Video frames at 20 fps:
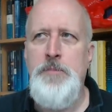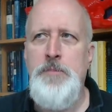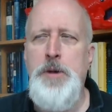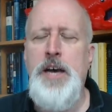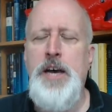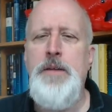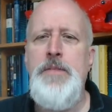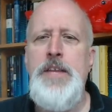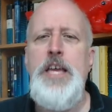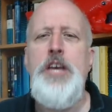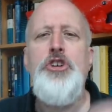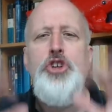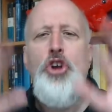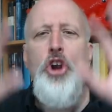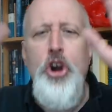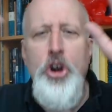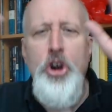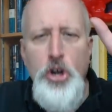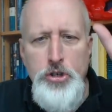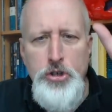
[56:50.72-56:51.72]
But
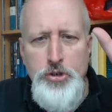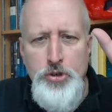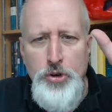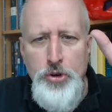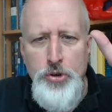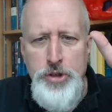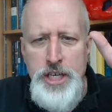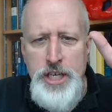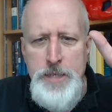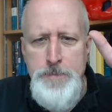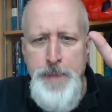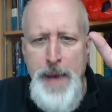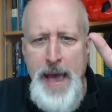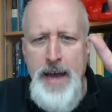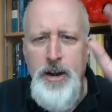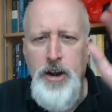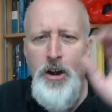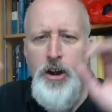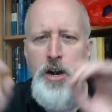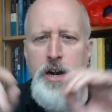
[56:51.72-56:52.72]
eternal truth is
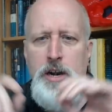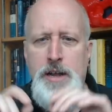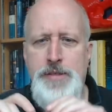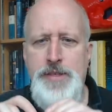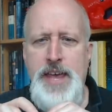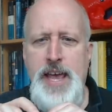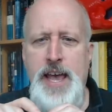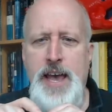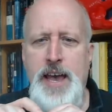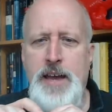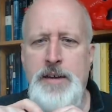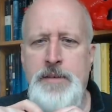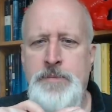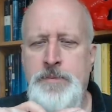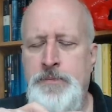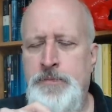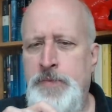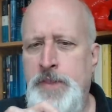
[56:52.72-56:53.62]
better than